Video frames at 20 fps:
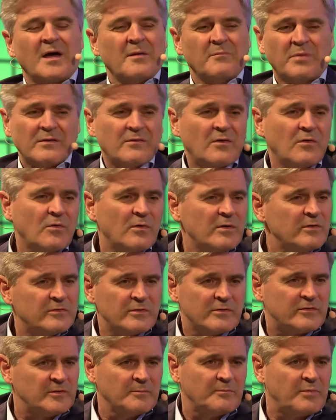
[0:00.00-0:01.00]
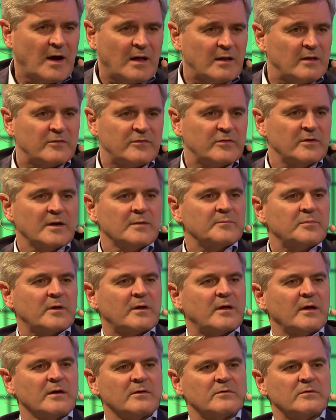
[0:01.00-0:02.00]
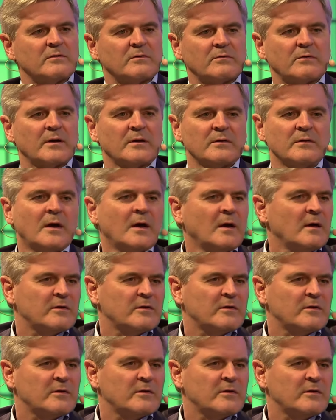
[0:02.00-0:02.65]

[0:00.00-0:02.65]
But of course, there's some policy implications around